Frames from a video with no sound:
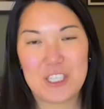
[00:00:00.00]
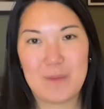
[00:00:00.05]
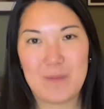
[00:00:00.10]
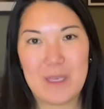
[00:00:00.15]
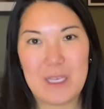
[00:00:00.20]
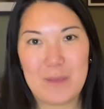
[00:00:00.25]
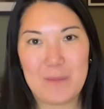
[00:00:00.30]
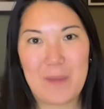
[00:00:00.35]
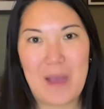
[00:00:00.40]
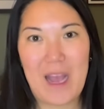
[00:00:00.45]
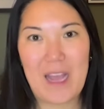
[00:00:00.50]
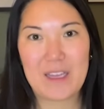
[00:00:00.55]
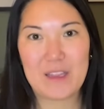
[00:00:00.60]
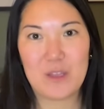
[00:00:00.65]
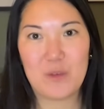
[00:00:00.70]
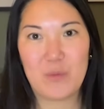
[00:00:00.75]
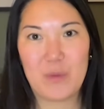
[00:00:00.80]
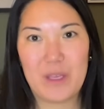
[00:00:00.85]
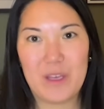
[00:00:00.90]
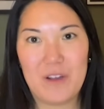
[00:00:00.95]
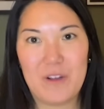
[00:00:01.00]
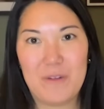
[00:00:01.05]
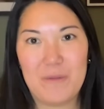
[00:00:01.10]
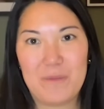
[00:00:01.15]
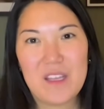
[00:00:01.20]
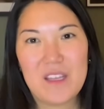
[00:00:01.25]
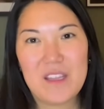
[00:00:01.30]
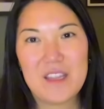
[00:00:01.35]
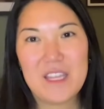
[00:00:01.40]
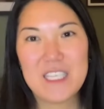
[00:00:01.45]
being behind the wheel.
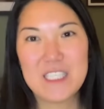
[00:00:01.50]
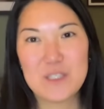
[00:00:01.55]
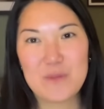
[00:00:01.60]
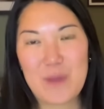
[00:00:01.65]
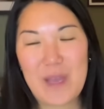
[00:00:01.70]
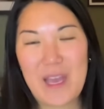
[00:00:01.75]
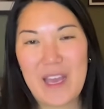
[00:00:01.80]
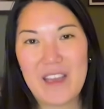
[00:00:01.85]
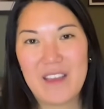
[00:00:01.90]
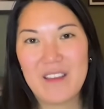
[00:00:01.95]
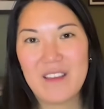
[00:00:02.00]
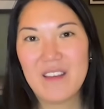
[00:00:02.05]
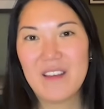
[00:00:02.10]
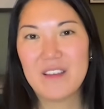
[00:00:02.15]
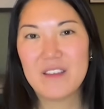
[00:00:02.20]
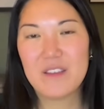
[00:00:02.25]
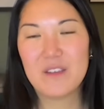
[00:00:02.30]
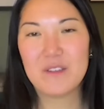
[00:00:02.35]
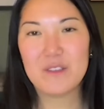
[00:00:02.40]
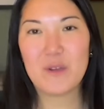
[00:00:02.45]
This way, you'll know